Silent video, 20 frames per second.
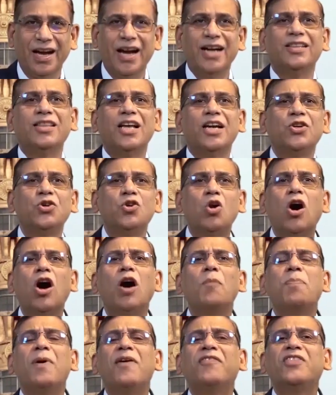at the
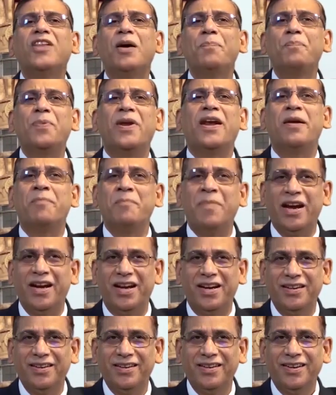top of the
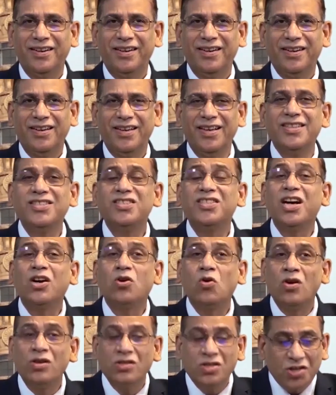pyramid is the
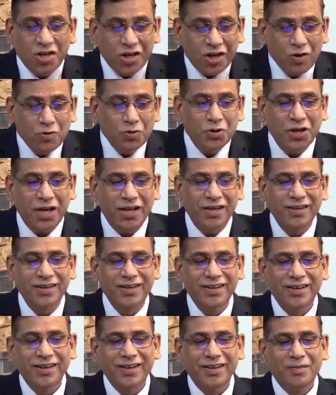Constitution,
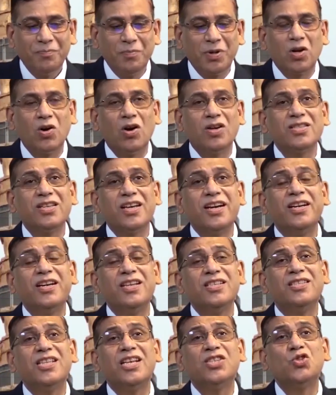because it
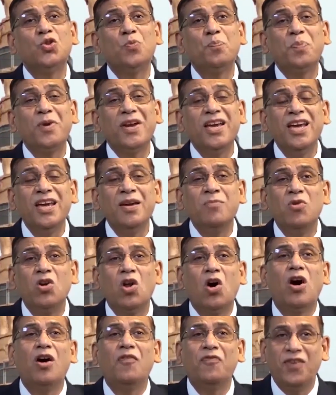is the supreme
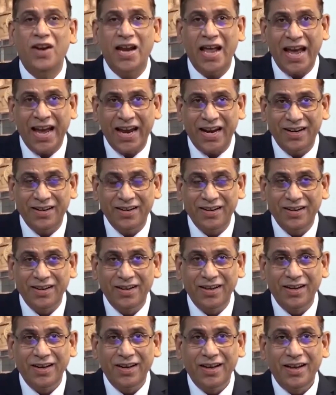law of land,
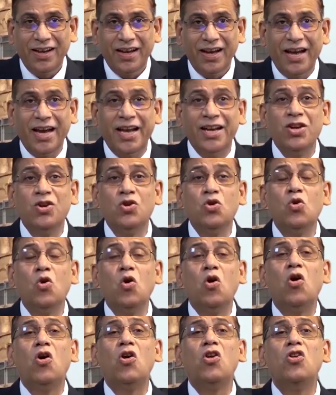and
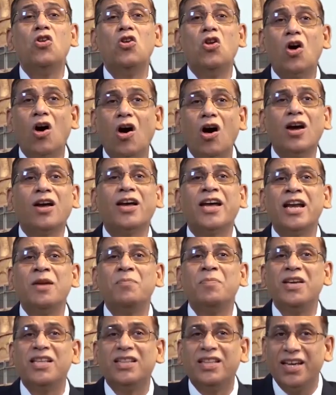no law
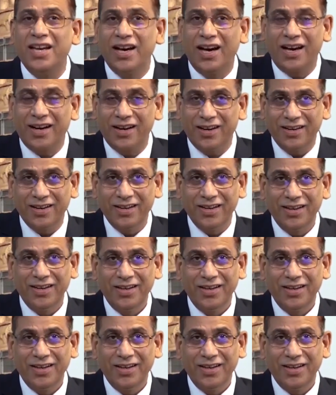can be there